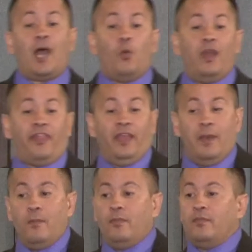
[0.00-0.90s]
out with
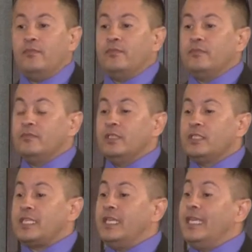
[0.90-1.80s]
him.
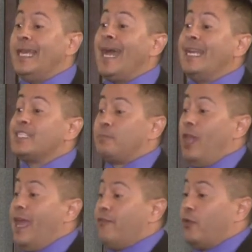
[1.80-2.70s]
See, he had his
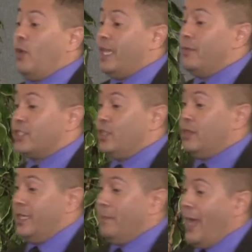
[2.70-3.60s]
plan for what he was
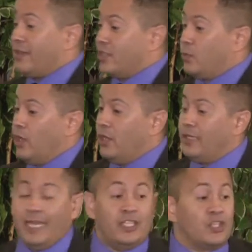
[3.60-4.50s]
doing to impact this
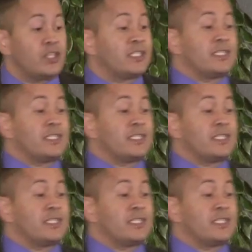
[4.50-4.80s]
world, and he took his